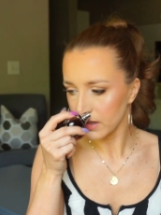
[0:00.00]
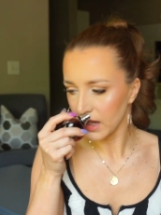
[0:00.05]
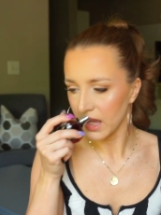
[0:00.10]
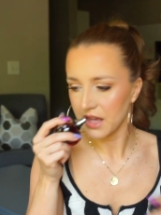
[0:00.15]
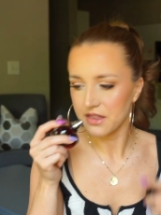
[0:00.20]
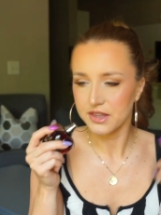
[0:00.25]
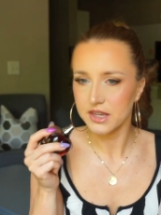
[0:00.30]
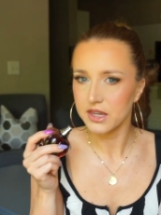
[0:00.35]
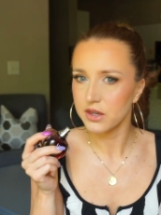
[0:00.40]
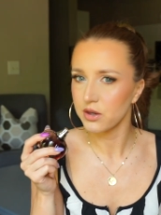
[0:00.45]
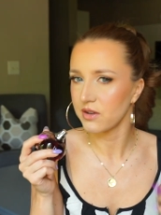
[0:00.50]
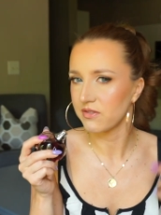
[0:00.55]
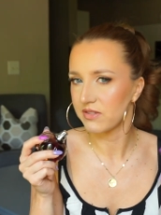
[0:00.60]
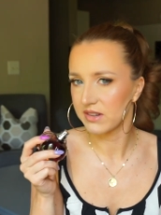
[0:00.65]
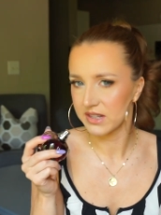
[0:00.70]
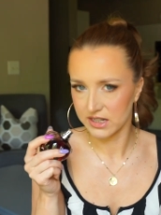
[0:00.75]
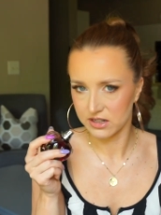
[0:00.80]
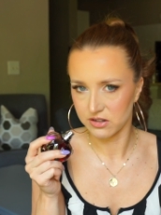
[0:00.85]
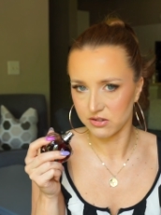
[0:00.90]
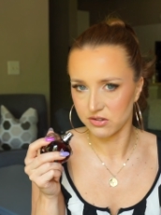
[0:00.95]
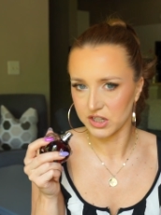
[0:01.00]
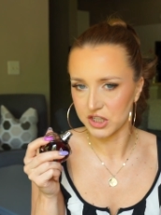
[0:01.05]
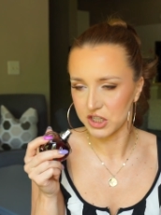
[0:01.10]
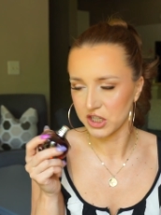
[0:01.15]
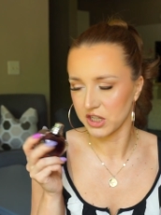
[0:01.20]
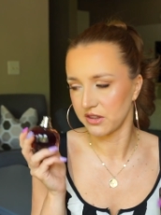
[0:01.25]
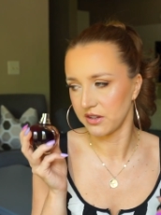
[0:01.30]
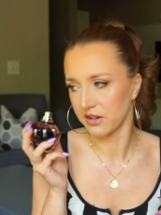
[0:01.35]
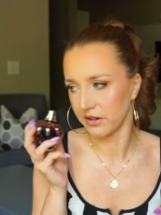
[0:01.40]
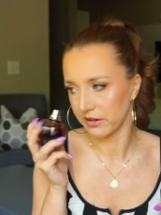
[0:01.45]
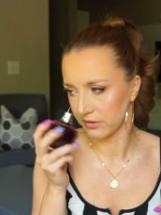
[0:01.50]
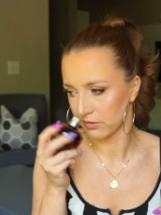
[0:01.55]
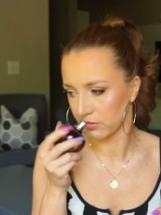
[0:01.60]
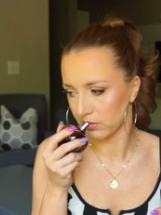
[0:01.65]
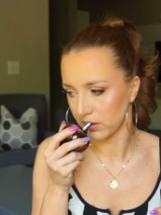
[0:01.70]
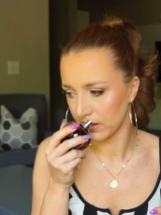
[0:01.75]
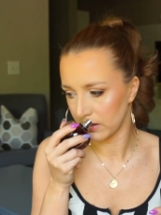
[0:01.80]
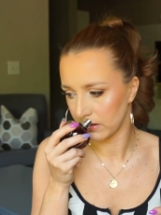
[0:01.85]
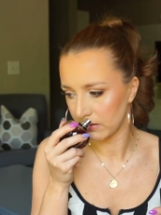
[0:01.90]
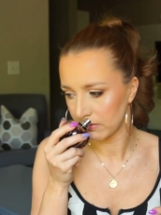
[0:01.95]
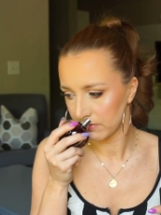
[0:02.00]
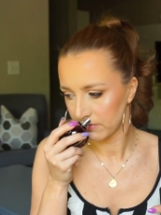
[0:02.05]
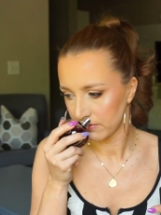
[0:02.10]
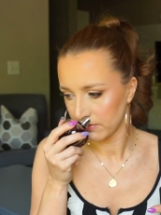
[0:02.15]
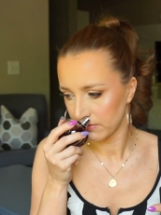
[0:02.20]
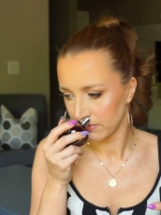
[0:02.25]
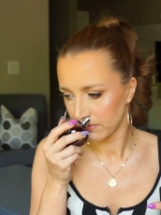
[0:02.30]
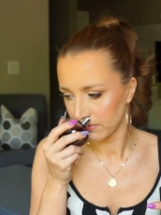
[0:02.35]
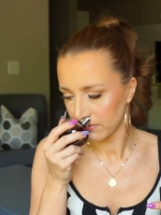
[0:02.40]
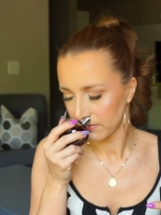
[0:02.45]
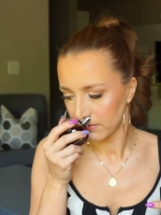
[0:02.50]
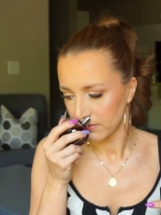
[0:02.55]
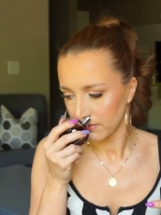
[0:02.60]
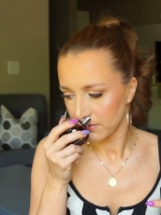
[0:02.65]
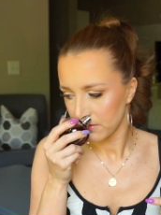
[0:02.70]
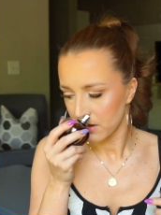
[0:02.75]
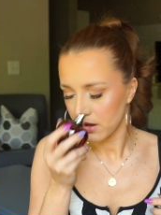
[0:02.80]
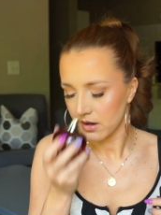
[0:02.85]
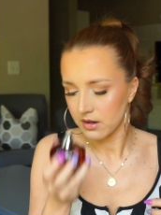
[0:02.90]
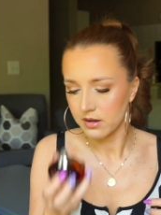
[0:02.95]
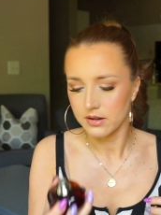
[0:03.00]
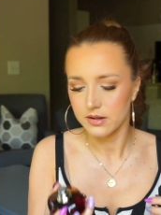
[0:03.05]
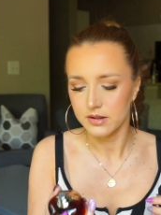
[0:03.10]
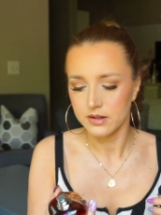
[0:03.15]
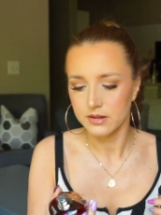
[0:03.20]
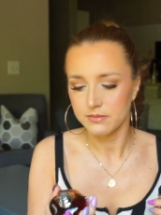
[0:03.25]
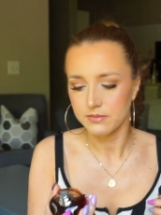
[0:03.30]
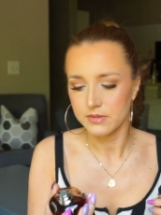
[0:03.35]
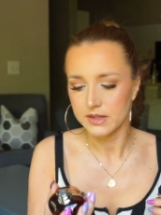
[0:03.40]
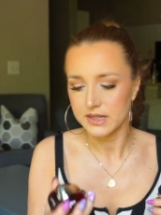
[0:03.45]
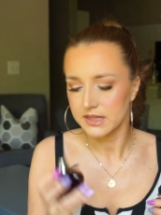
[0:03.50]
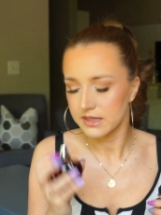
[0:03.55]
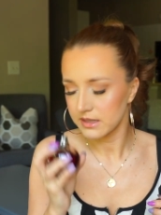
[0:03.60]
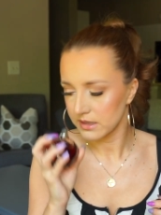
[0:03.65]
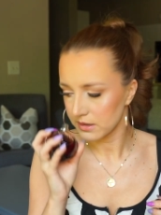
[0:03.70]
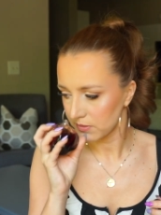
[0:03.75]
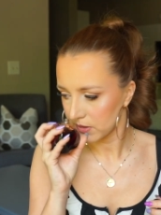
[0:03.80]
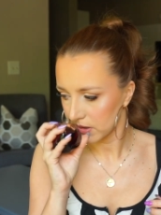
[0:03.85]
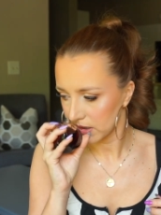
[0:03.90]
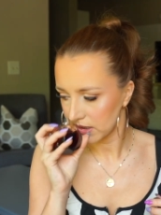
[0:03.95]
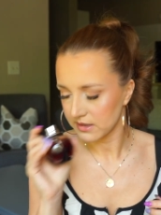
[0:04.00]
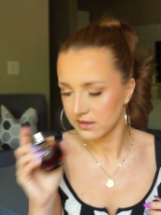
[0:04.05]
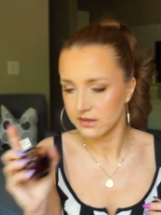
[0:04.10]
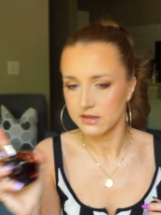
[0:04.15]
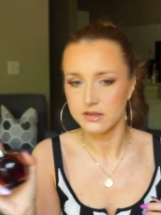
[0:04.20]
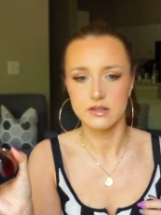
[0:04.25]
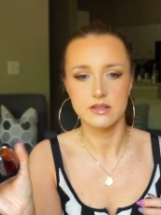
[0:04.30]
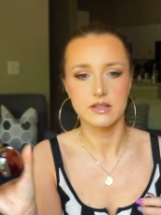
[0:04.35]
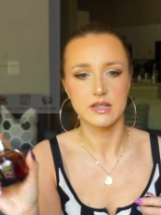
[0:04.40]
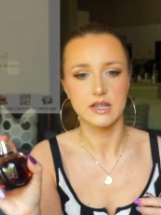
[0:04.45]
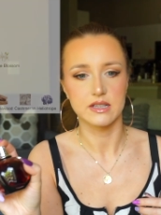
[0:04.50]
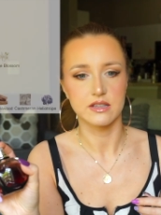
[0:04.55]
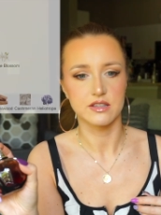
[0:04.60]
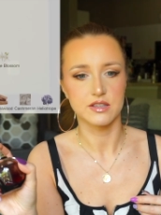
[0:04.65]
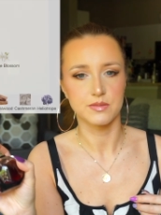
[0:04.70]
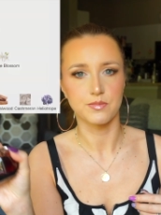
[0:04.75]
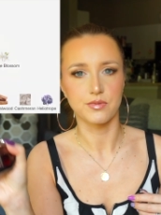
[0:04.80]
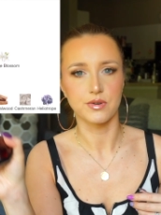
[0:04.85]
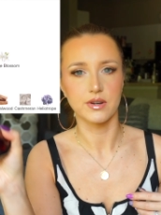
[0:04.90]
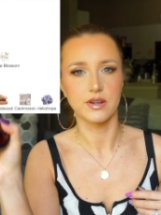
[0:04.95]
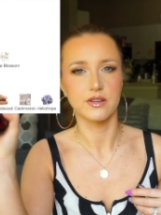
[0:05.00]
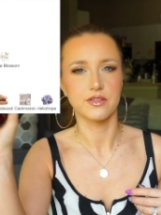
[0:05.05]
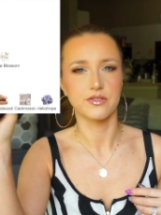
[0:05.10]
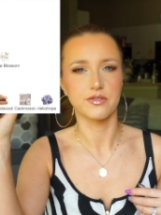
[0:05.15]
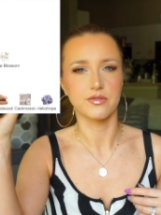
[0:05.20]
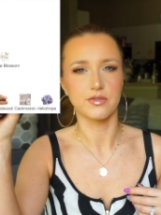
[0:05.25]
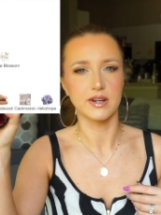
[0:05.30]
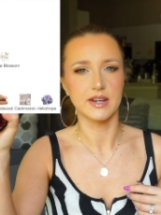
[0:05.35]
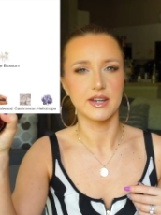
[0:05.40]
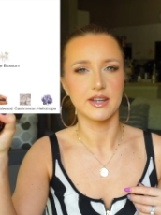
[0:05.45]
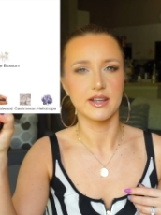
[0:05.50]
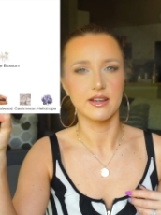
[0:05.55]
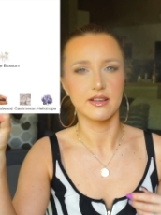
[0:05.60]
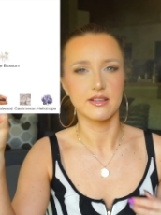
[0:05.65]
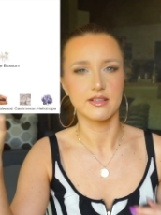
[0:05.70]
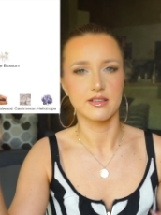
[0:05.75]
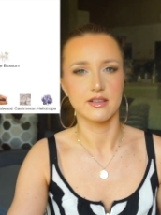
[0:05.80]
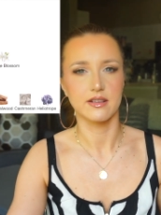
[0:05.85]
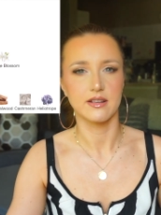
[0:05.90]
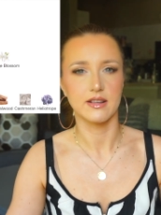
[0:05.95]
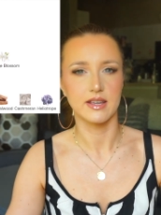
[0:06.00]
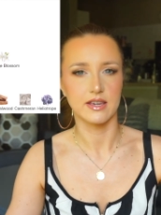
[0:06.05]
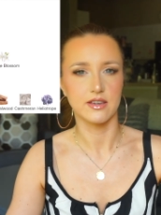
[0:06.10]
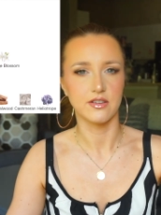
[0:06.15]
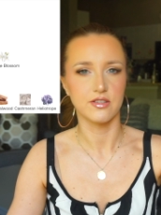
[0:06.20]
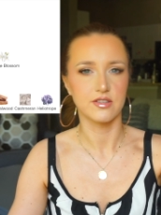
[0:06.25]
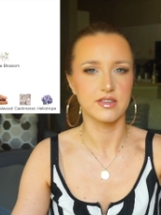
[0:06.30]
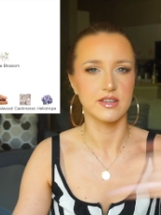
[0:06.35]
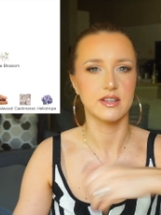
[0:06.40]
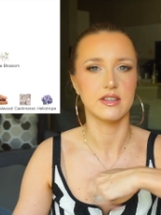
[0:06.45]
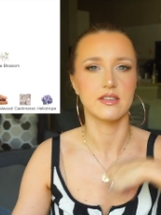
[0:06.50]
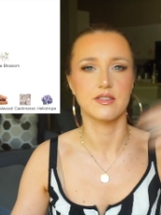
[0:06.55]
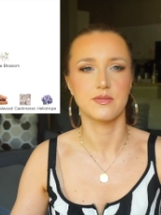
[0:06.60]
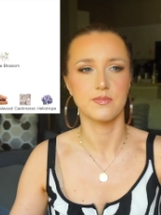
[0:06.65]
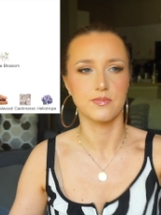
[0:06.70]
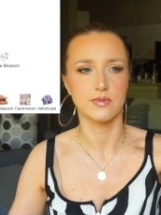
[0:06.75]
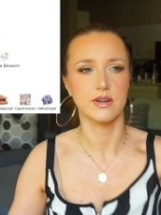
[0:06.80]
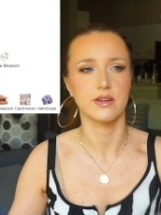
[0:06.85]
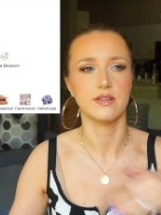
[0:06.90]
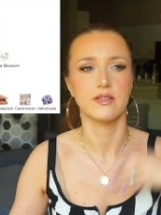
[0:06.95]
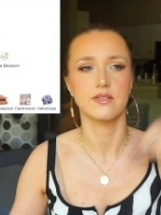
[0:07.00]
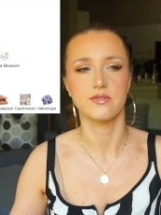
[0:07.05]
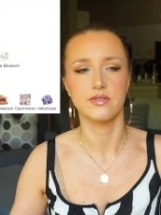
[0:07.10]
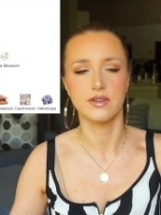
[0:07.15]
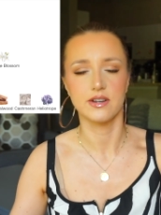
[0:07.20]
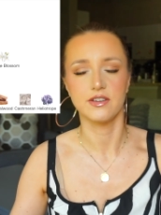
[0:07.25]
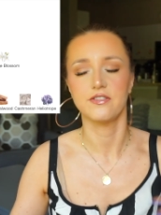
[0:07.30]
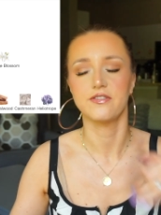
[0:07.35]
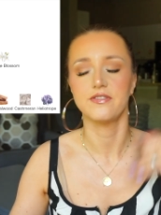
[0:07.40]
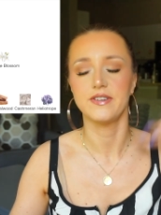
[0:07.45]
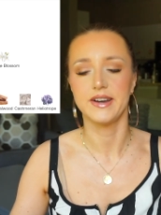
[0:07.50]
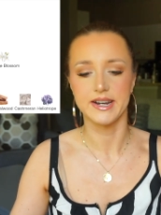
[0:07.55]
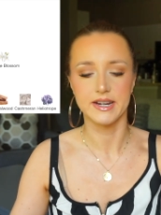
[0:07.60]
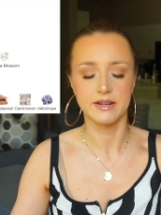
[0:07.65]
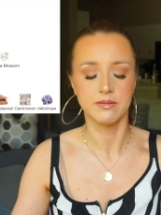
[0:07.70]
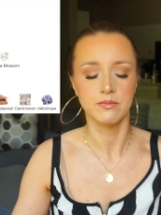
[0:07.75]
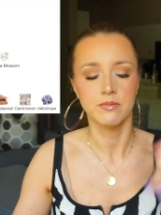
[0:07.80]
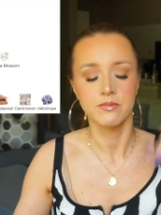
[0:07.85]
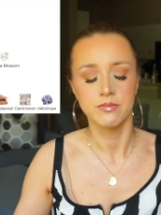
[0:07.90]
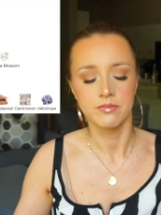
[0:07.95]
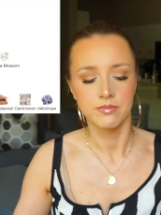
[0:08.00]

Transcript: I think you have licorice in there as well um, and this one is like the spray is really nice like you see the spray is really fine